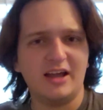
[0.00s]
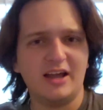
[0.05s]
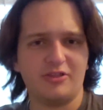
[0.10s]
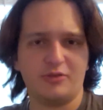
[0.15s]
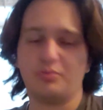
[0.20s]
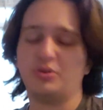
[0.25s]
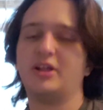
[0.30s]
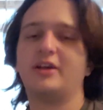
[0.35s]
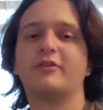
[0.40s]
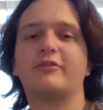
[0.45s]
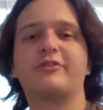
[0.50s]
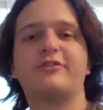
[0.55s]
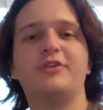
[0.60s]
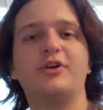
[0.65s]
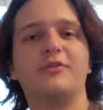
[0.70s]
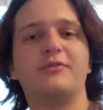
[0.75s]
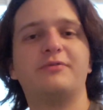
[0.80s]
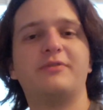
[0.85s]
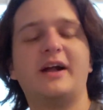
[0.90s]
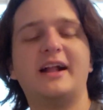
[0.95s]
The players
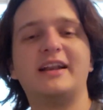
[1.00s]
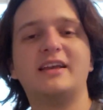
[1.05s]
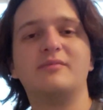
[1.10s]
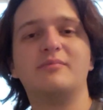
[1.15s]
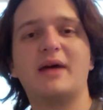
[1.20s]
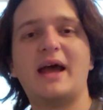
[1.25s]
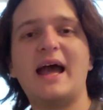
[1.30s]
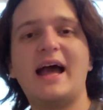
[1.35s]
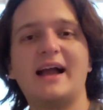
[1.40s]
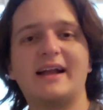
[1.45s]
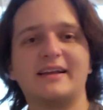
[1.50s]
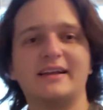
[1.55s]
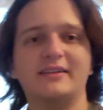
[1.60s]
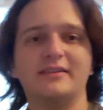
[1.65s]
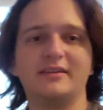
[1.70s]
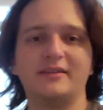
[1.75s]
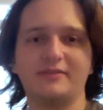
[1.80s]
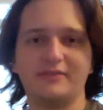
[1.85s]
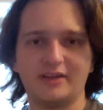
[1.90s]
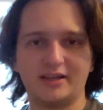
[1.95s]
start fighting back,
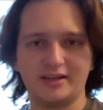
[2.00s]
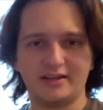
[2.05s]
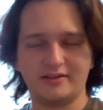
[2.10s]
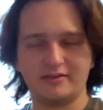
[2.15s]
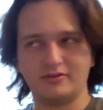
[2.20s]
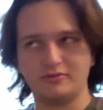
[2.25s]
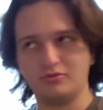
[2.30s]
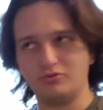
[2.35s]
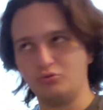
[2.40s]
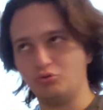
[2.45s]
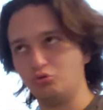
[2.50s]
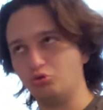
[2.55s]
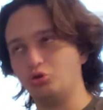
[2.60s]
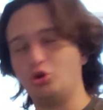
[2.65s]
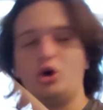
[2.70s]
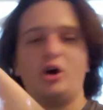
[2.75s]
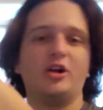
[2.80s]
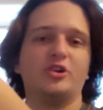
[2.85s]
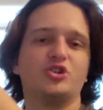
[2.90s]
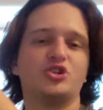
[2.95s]
and they
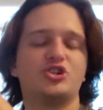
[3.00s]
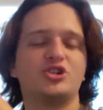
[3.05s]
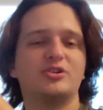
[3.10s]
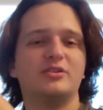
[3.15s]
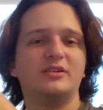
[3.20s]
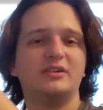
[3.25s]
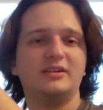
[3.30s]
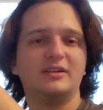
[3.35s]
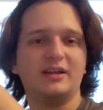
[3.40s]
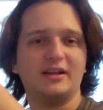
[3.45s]
launch